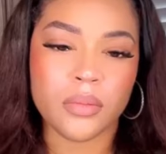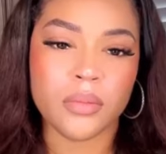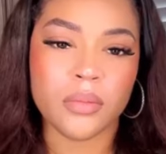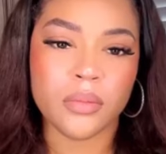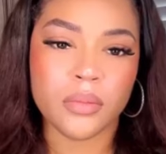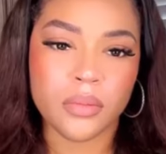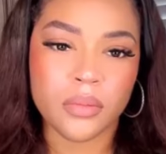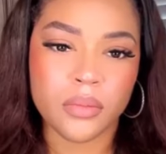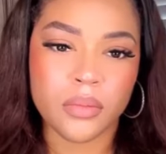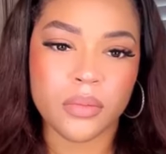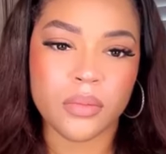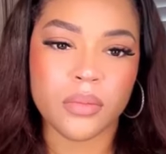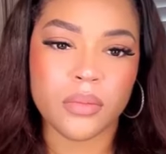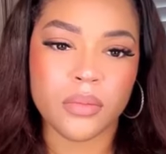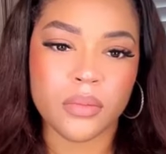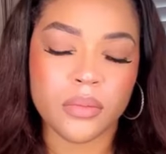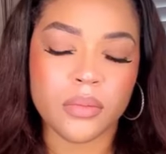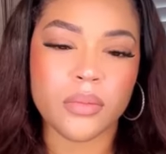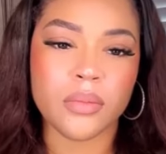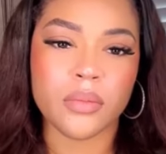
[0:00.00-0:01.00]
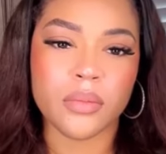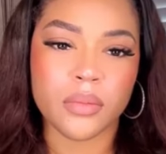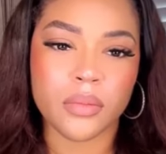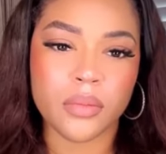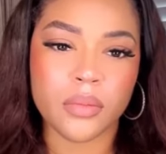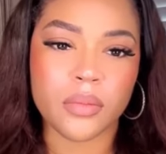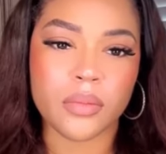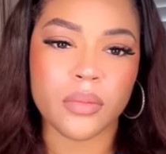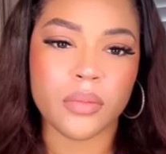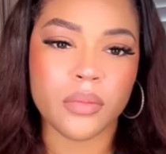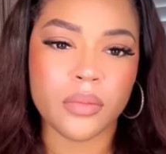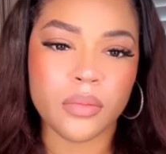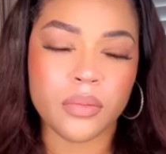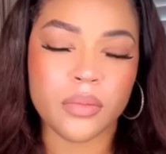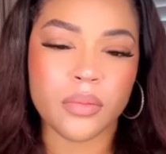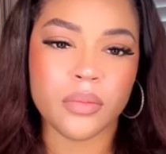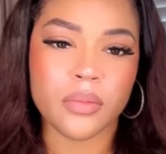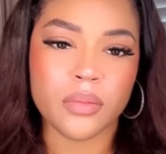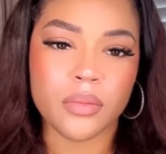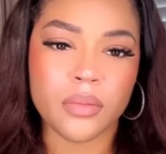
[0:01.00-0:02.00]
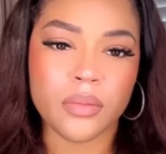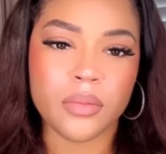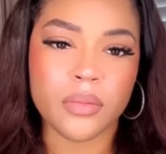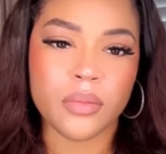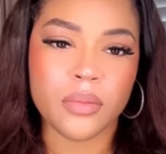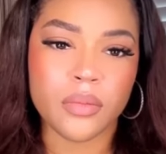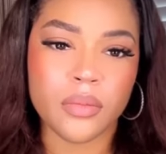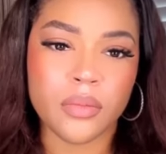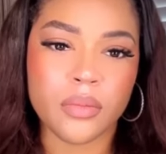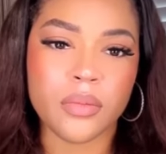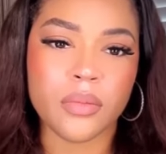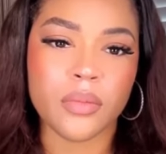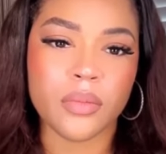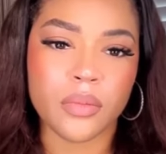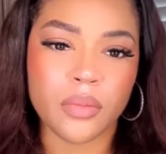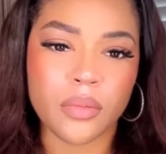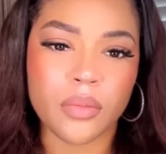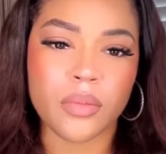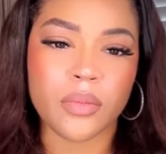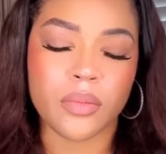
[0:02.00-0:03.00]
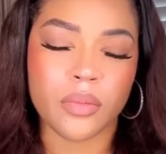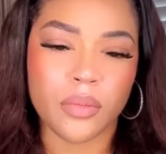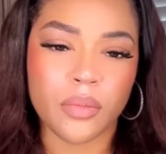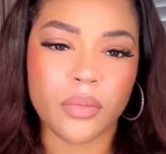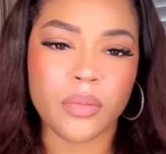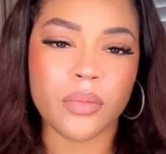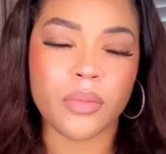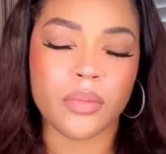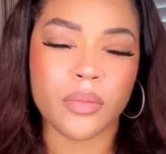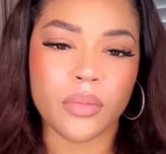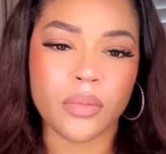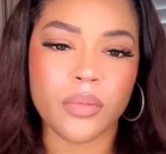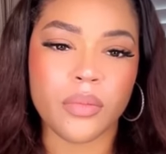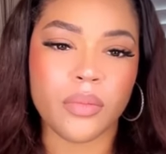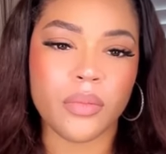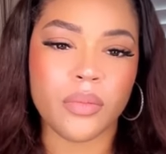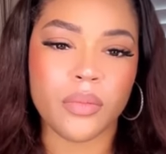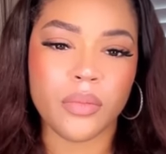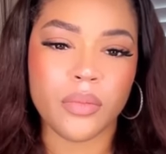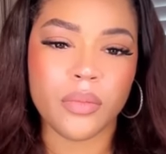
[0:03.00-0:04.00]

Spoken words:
[no speech]